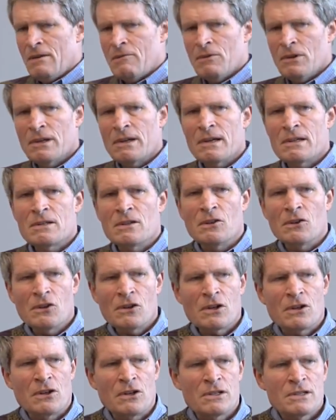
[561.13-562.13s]
it, really doesn't
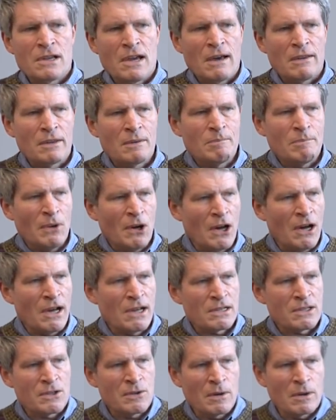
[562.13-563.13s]
look good to have the
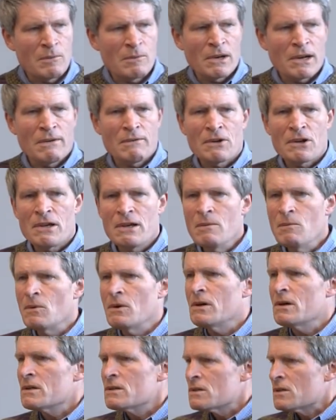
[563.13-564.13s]
boss doing whatever he
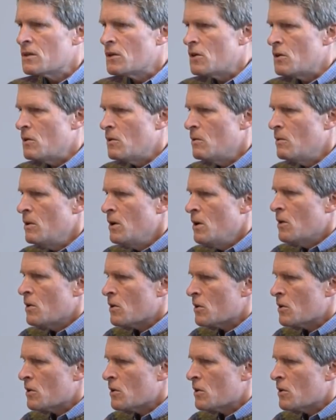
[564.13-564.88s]
wants to do